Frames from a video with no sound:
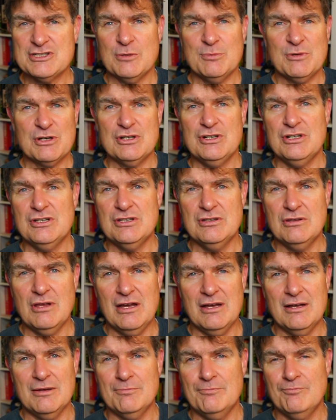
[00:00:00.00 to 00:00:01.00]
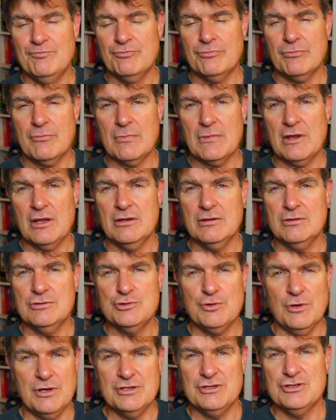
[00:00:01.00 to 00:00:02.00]
I'm not going to
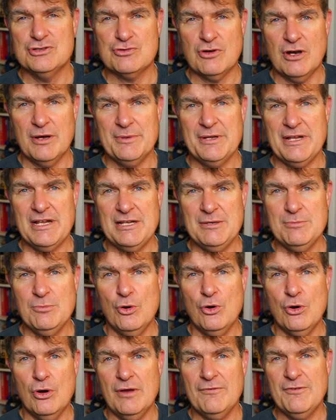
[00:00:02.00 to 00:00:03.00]
try and describe it anymore.